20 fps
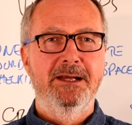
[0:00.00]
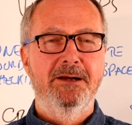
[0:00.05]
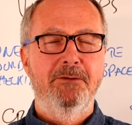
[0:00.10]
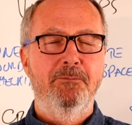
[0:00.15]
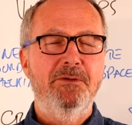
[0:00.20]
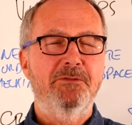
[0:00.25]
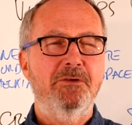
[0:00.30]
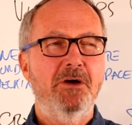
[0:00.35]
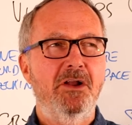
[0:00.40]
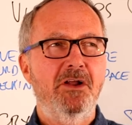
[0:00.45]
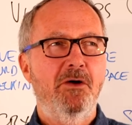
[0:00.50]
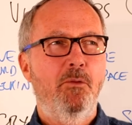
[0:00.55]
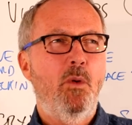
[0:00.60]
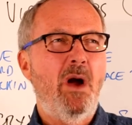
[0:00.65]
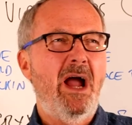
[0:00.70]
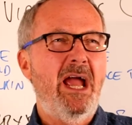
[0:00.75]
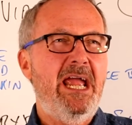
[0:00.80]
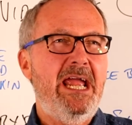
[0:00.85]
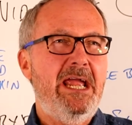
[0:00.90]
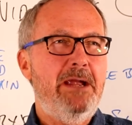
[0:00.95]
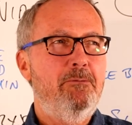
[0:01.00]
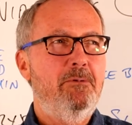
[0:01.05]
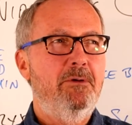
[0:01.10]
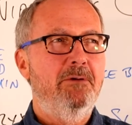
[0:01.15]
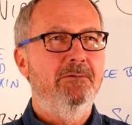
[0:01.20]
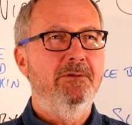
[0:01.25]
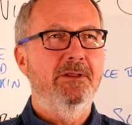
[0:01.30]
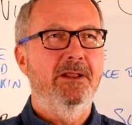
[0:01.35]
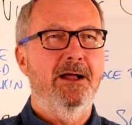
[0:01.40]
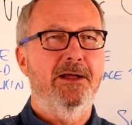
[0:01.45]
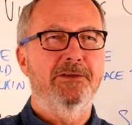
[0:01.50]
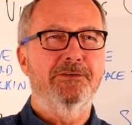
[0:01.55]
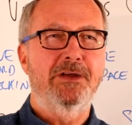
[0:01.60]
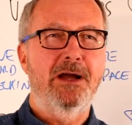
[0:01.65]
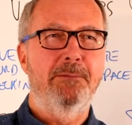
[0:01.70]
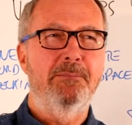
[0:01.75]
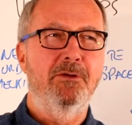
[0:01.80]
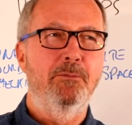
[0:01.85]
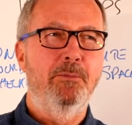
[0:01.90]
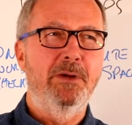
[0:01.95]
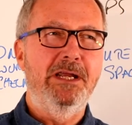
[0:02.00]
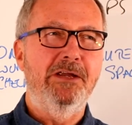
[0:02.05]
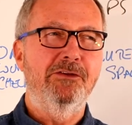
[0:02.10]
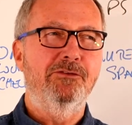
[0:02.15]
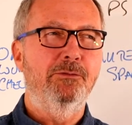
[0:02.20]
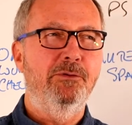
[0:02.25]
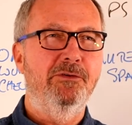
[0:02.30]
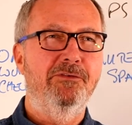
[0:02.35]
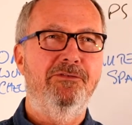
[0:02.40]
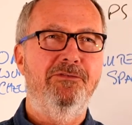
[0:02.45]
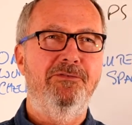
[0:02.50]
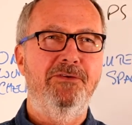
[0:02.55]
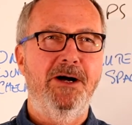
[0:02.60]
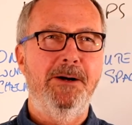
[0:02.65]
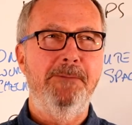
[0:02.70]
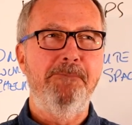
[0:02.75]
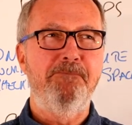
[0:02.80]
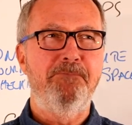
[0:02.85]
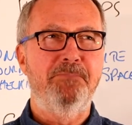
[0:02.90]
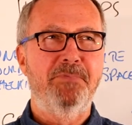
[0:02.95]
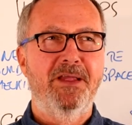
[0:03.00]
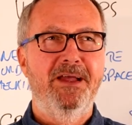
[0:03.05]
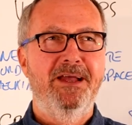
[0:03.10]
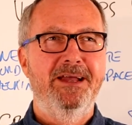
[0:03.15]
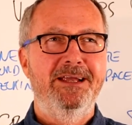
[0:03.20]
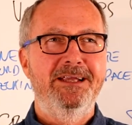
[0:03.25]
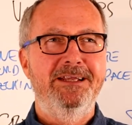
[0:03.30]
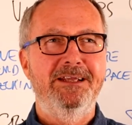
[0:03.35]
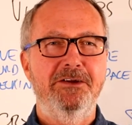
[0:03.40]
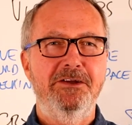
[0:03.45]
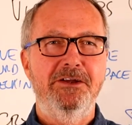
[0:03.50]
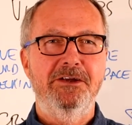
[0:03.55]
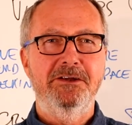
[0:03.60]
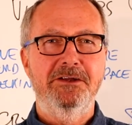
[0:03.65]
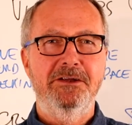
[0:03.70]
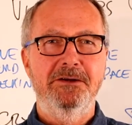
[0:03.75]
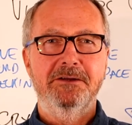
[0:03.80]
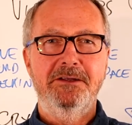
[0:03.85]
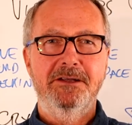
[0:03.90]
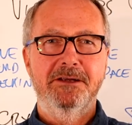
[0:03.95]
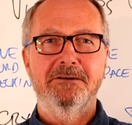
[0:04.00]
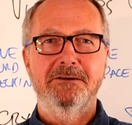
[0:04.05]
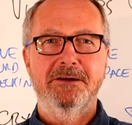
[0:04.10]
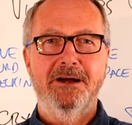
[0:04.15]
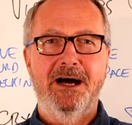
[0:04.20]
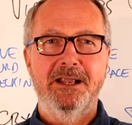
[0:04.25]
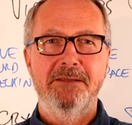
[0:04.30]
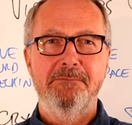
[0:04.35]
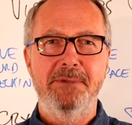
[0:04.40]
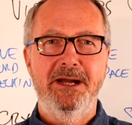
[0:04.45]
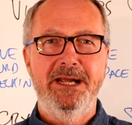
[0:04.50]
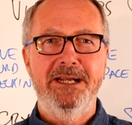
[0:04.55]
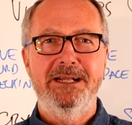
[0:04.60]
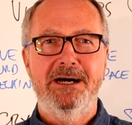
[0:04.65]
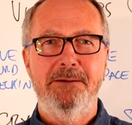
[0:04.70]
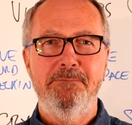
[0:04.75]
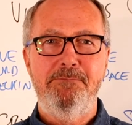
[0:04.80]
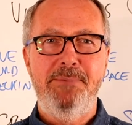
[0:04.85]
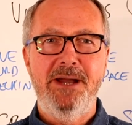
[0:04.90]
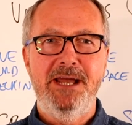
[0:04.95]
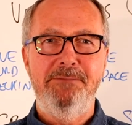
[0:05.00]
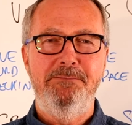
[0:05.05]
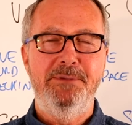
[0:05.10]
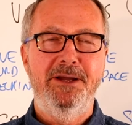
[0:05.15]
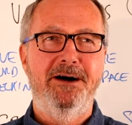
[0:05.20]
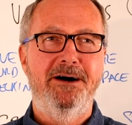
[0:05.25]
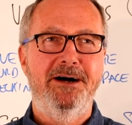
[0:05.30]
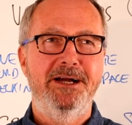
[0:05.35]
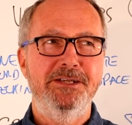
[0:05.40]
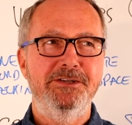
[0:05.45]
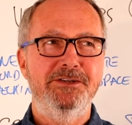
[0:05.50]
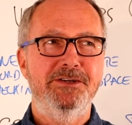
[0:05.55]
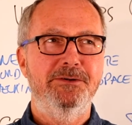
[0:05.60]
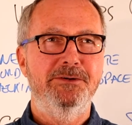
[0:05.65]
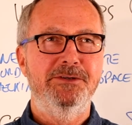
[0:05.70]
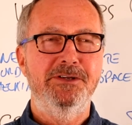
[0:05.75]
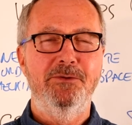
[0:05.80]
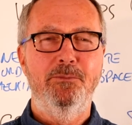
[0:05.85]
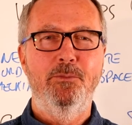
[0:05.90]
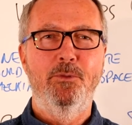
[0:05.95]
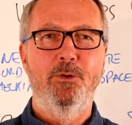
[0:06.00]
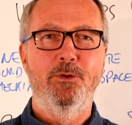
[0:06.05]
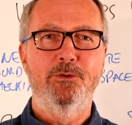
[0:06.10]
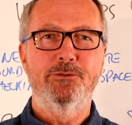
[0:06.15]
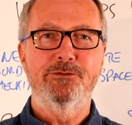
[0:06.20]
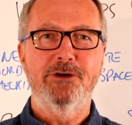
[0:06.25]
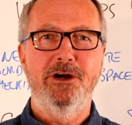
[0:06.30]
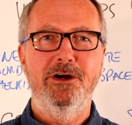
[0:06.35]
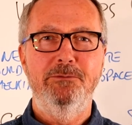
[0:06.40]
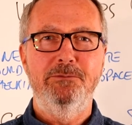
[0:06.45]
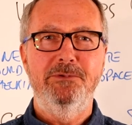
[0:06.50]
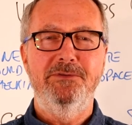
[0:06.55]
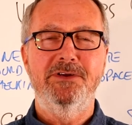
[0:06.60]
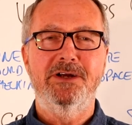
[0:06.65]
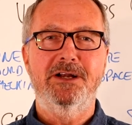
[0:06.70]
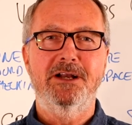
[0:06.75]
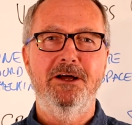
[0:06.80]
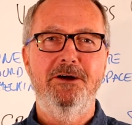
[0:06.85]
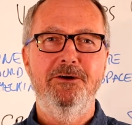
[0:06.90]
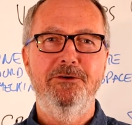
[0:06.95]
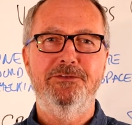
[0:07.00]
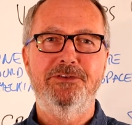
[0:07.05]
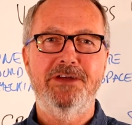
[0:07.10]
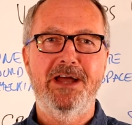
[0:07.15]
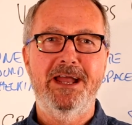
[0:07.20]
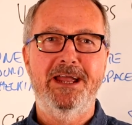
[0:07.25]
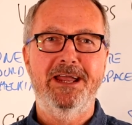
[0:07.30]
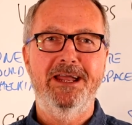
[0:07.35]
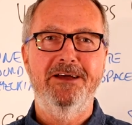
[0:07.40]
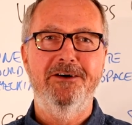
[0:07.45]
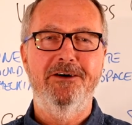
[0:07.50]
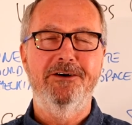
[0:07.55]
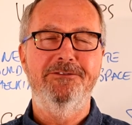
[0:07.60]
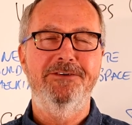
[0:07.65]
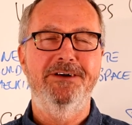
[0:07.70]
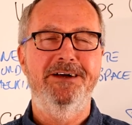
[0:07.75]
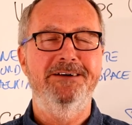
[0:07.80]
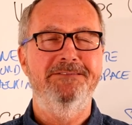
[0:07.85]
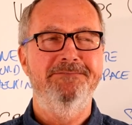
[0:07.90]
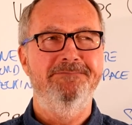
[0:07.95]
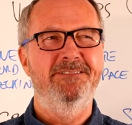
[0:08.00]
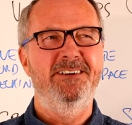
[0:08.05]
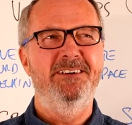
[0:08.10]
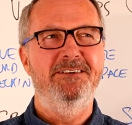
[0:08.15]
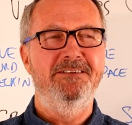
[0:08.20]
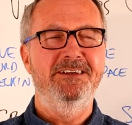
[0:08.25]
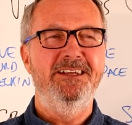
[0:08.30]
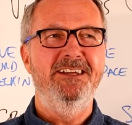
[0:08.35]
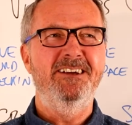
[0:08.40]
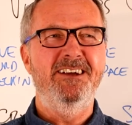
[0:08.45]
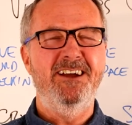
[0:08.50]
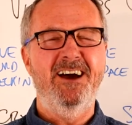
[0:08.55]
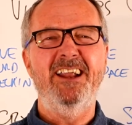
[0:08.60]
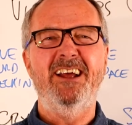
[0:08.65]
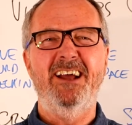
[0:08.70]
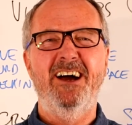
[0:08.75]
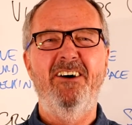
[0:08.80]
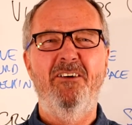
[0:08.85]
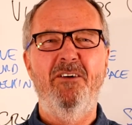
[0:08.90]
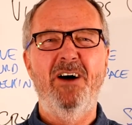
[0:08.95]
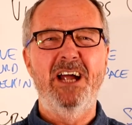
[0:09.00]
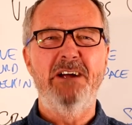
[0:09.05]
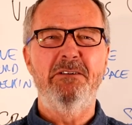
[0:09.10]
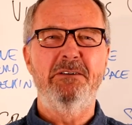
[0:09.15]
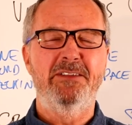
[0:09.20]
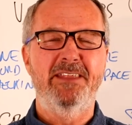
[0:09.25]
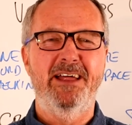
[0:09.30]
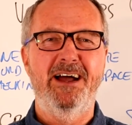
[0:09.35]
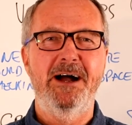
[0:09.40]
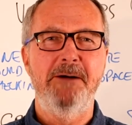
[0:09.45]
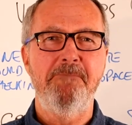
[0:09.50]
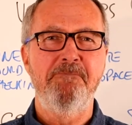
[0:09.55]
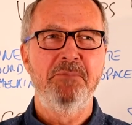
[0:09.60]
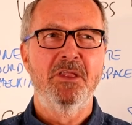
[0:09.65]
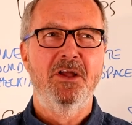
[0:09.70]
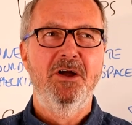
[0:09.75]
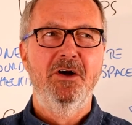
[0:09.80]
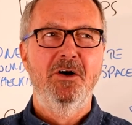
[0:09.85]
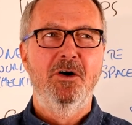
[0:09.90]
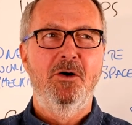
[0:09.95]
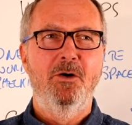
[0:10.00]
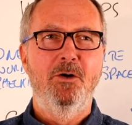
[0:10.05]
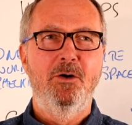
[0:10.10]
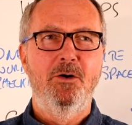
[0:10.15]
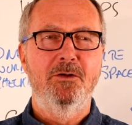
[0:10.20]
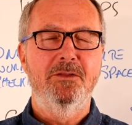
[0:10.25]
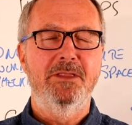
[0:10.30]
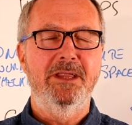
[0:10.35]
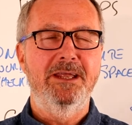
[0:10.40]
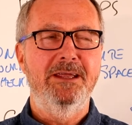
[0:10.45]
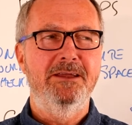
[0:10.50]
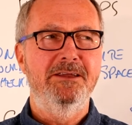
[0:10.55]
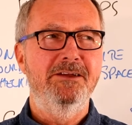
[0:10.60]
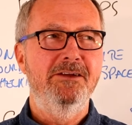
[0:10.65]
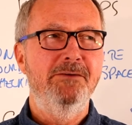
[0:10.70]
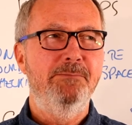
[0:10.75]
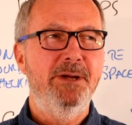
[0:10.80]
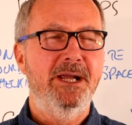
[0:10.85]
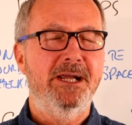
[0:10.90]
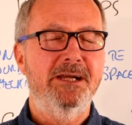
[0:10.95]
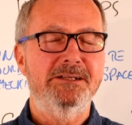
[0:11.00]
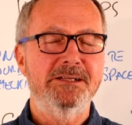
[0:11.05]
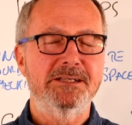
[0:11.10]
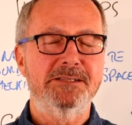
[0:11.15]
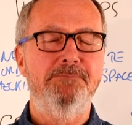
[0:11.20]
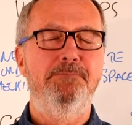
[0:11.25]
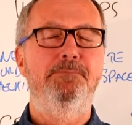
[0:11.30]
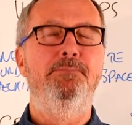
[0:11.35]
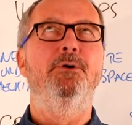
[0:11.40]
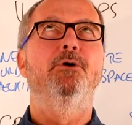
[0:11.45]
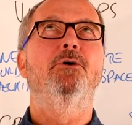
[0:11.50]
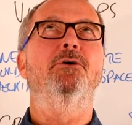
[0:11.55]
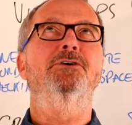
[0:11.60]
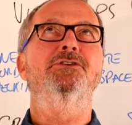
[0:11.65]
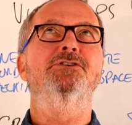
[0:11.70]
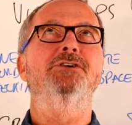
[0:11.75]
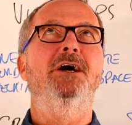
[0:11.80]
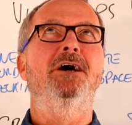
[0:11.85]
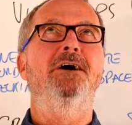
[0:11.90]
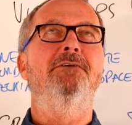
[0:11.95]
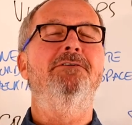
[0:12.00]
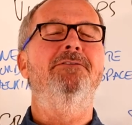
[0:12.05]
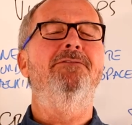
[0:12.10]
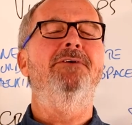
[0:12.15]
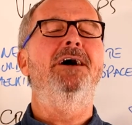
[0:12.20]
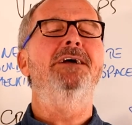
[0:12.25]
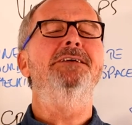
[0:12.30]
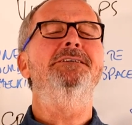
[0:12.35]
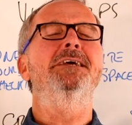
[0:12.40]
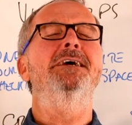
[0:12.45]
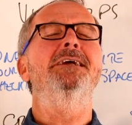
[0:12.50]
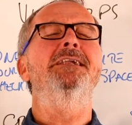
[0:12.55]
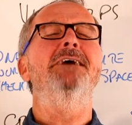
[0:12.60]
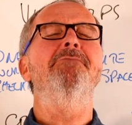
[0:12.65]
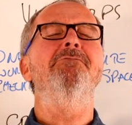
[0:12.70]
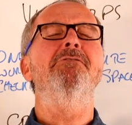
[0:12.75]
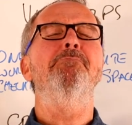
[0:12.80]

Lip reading: We've got away in the last couple of weeks with your unmade up bed behind you and your wardrobe with your clothes hanging off it. You kind of got away with that. Or the ubiquitous bookshelf. If I see another